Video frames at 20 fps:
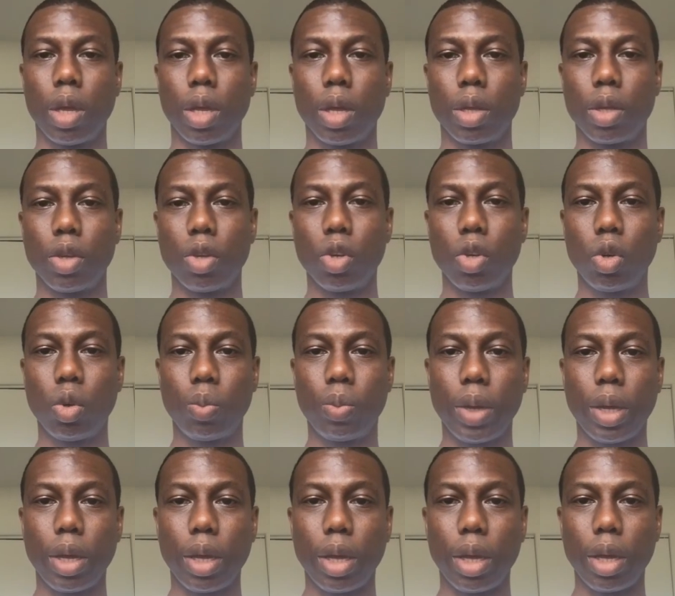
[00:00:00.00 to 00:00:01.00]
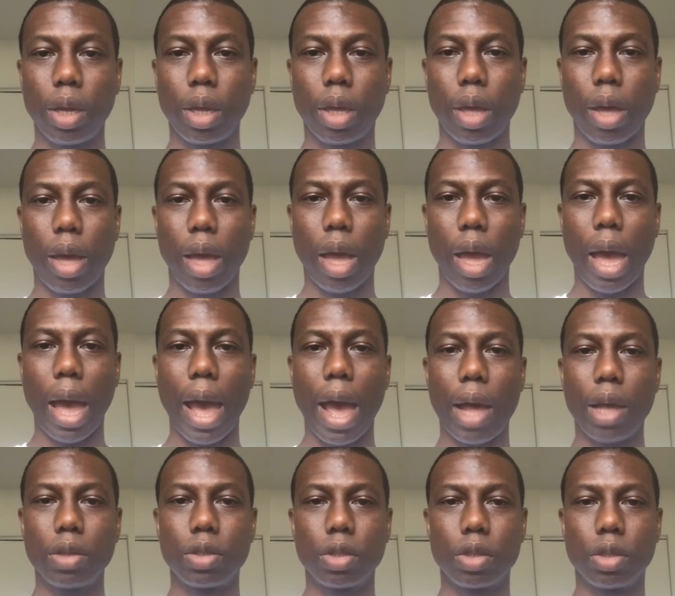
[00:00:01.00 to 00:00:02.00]
You'll be
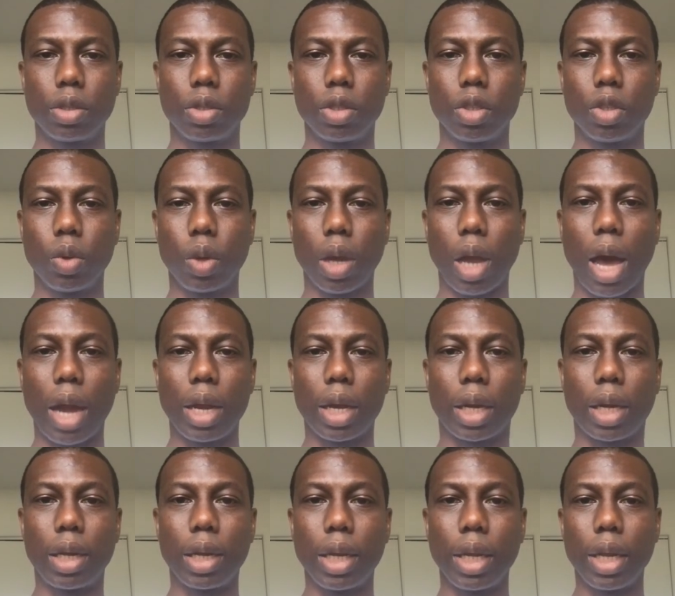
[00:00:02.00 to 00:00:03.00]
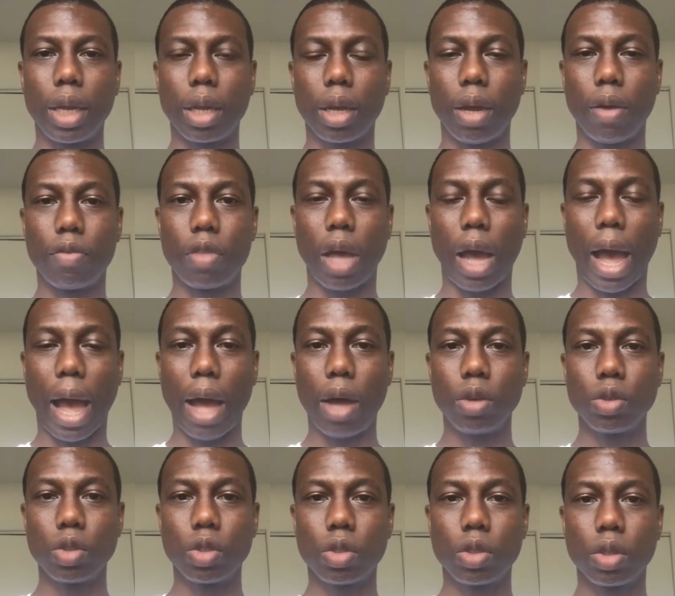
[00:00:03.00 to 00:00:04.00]
asked to do a lot of cleaning of the
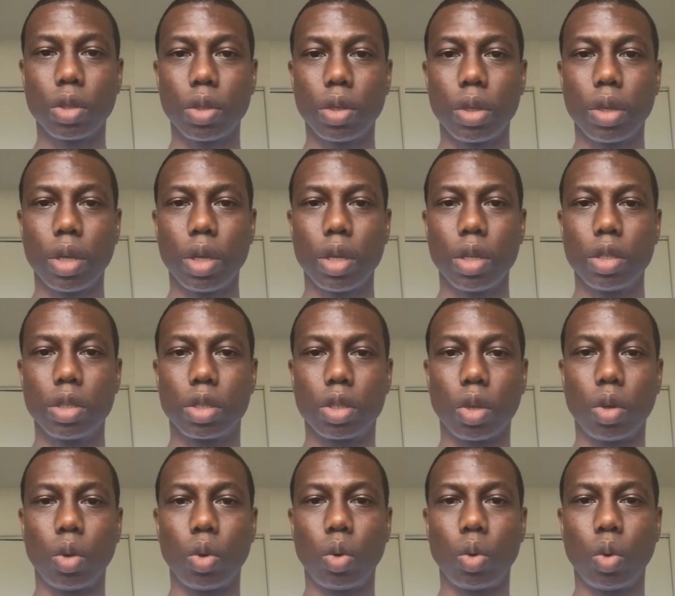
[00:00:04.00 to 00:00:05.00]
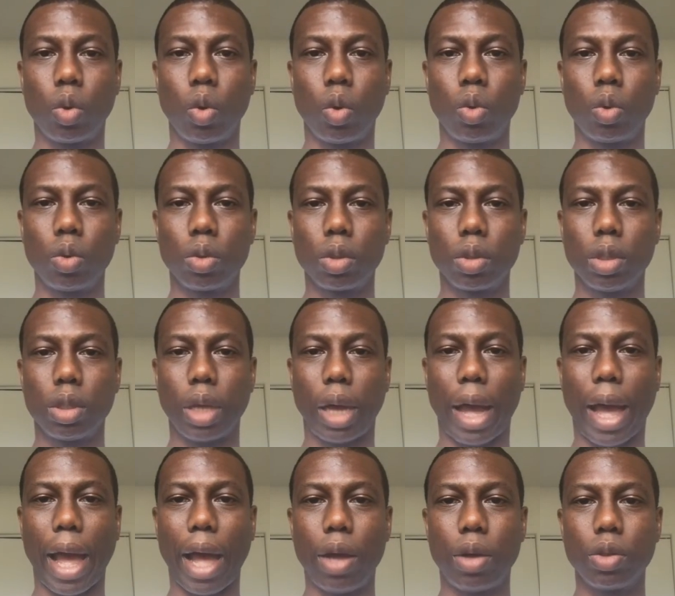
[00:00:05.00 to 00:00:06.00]
house. So the
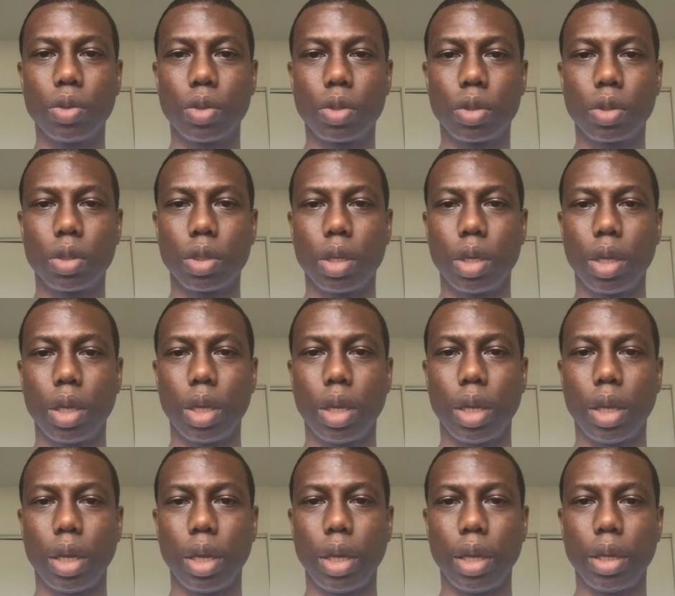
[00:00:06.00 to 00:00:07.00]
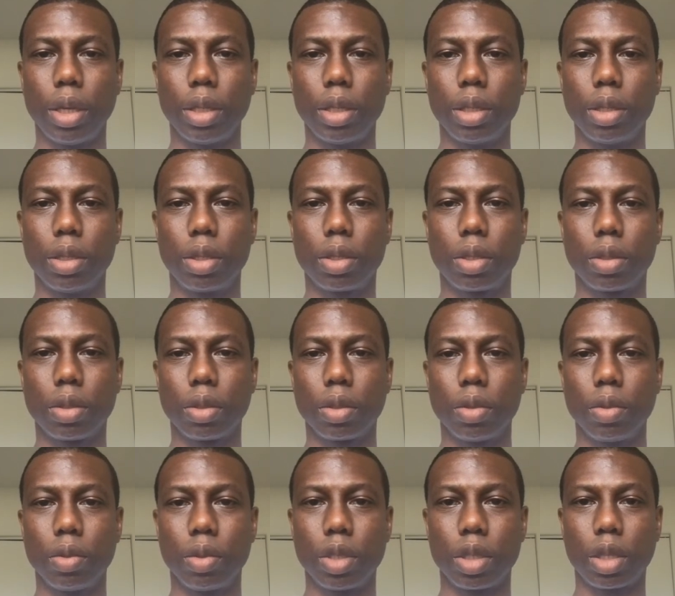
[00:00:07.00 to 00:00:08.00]
house is
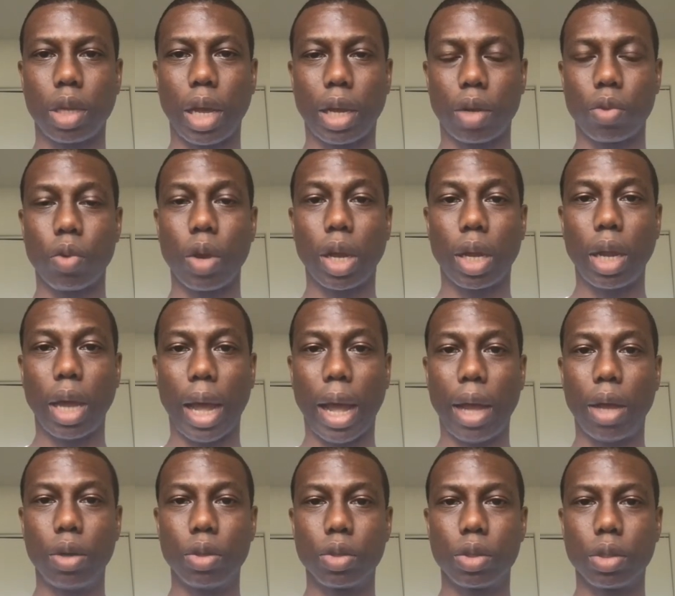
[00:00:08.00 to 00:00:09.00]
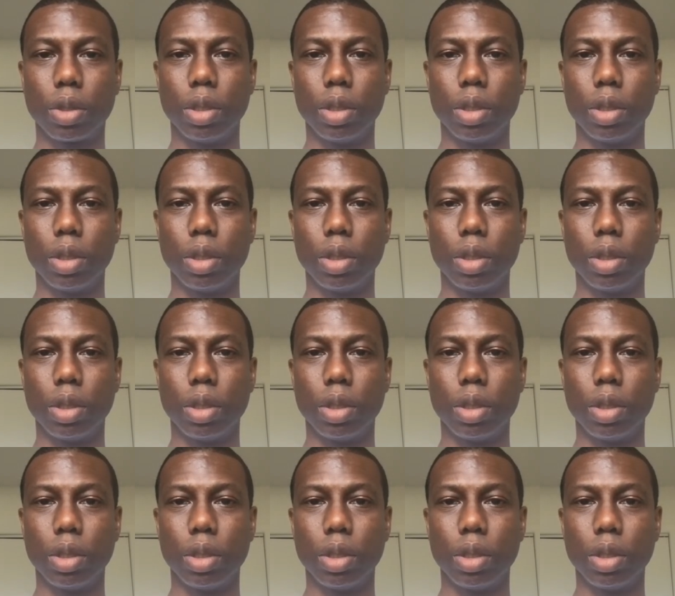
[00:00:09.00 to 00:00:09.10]
just like a regular house.